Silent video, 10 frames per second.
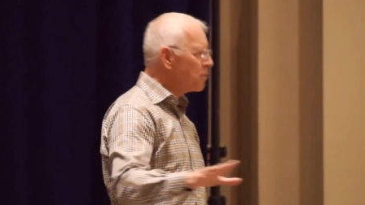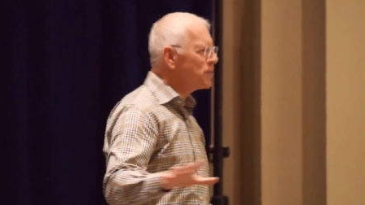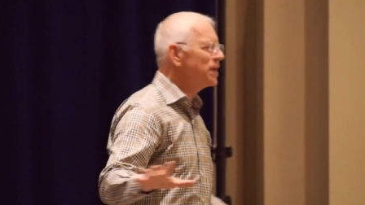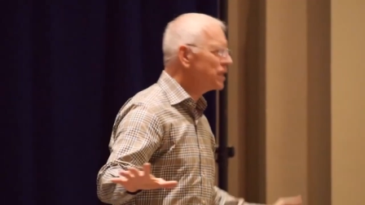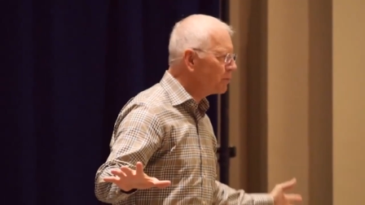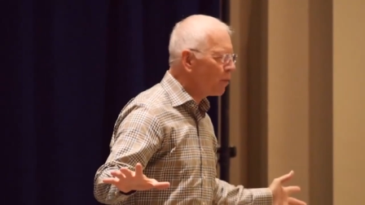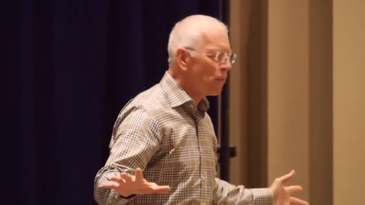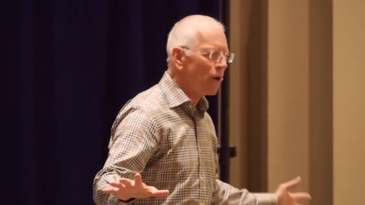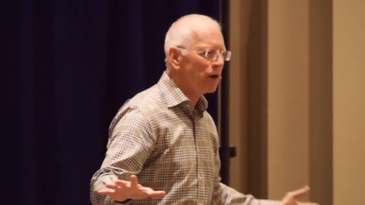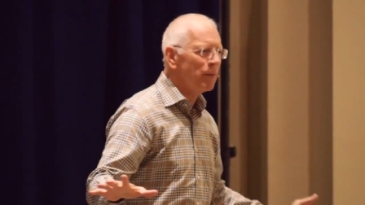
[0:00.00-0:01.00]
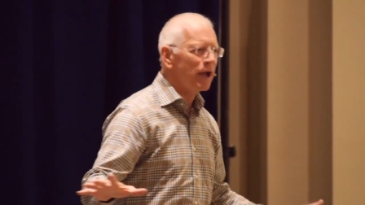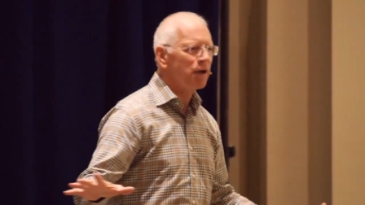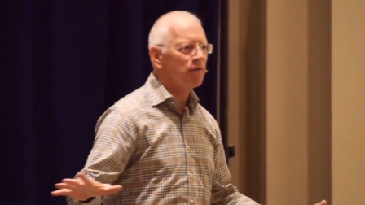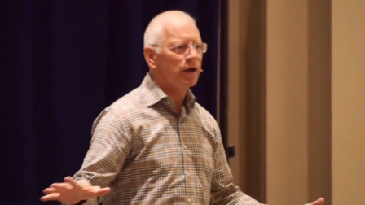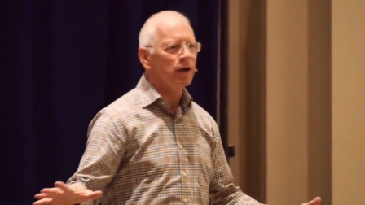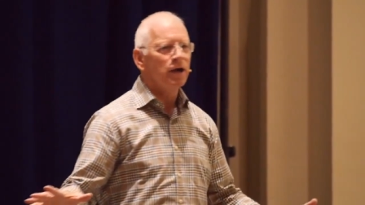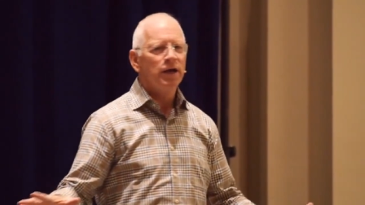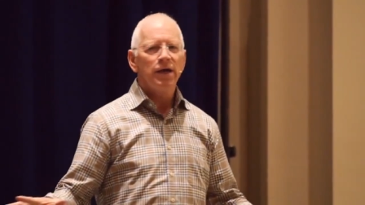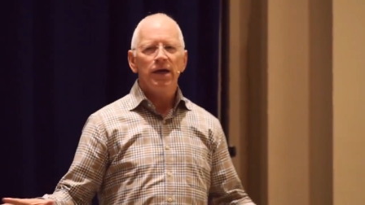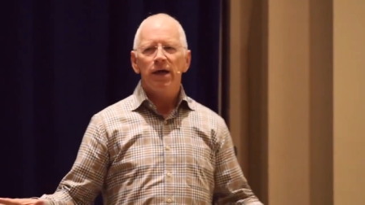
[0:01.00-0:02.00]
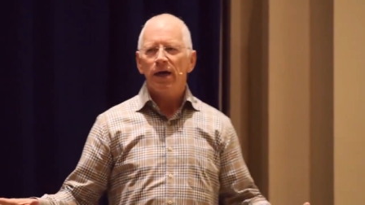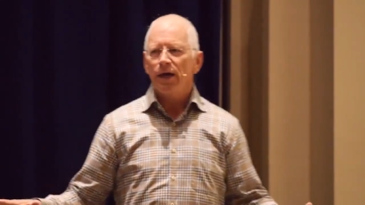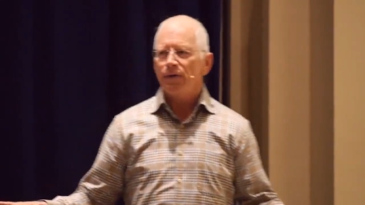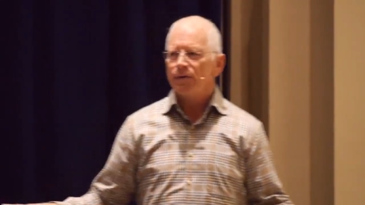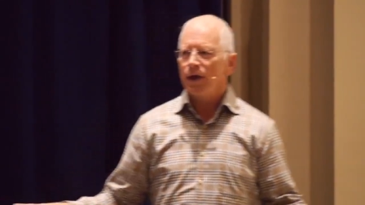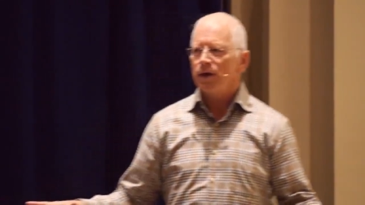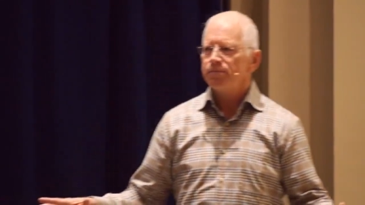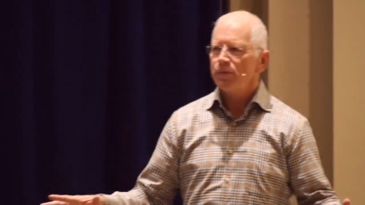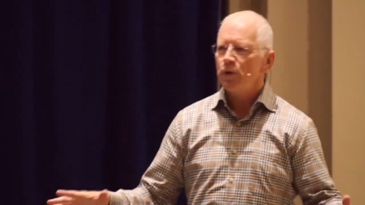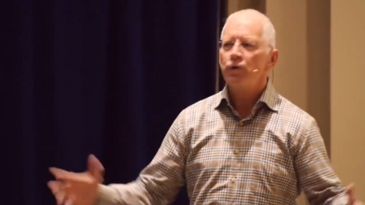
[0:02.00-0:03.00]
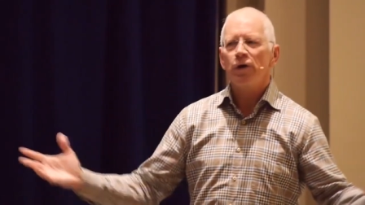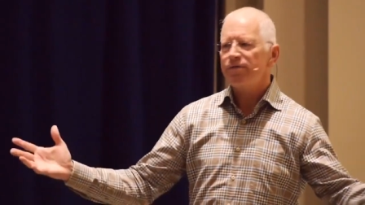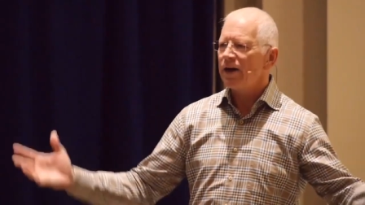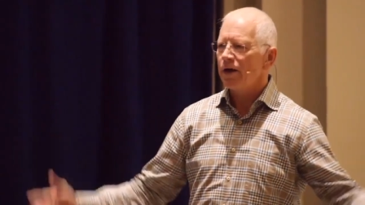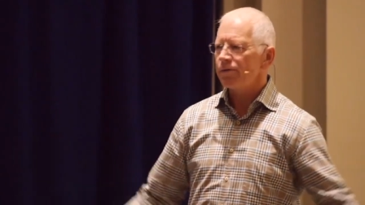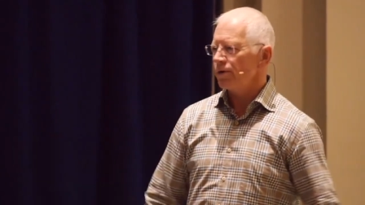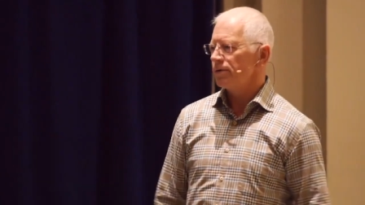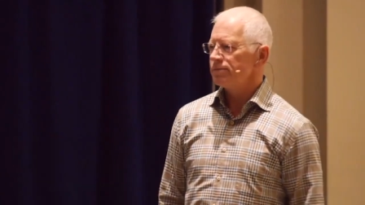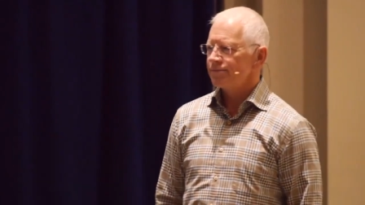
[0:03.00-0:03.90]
unpredictable part of my career is uh, who's going to follow through?